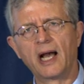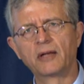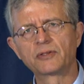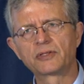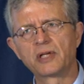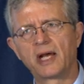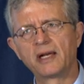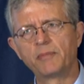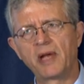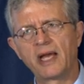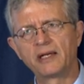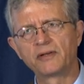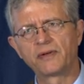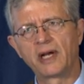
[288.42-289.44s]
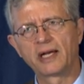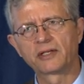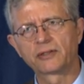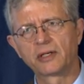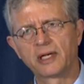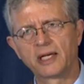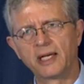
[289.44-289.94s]
outside of
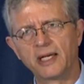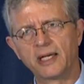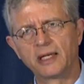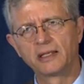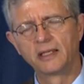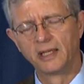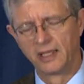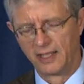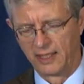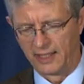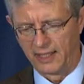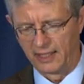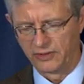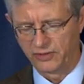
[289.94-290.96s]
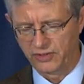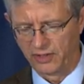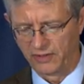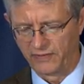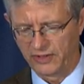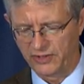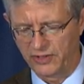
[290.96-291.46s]
manufacturing in, in
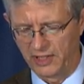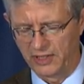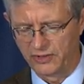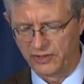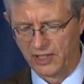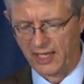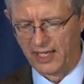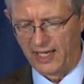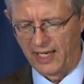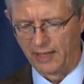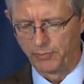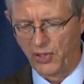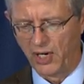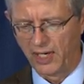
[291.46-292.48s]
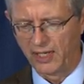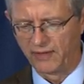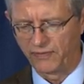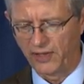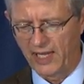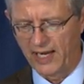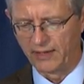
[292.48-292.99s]
services, and partly
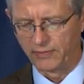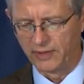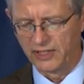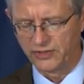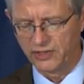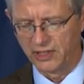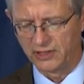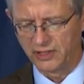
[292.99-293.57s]
for that reason,